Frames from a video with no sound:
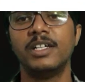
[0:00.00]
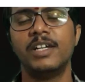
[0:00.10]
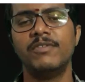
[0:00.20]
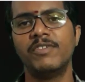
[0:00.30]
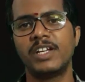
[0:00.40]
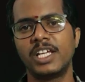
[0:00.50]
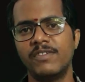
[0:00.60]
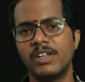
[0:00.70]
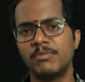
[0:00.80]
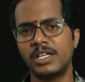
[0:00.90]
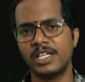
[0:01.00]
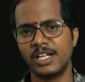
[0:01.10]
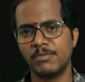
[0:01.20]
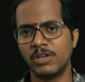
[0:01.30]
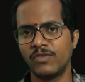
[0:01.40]
we were given by a
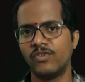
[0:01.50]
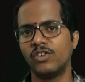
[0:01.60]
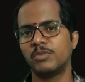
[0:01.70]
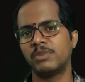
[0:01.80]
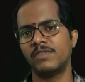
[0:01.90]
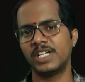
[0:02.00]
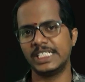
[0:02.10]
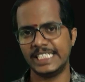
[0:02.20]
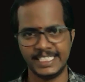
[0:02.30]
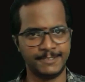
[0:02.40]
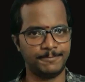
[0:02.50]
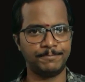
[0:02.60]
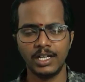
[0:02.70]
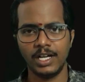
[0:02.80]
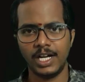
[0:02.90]
number 4 power n,
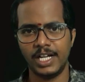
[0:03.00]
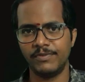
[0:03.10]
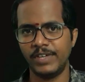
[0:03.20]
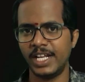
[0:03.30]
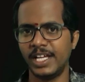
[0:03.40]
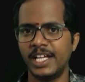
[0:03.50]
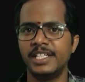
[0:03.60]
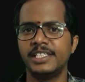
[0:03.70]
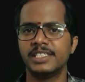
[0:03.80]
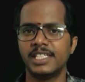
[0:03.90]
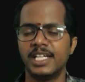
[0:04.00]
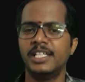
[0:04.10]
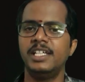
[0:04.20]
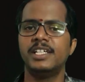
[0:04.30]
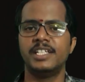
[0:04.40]
and where n is
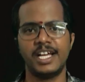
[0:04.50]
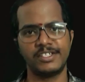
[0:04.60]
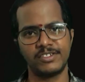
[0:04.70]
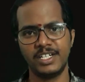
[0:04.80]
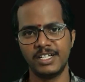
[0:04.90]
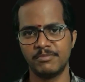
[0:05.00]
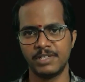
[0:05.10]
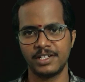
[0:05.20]
any natural number.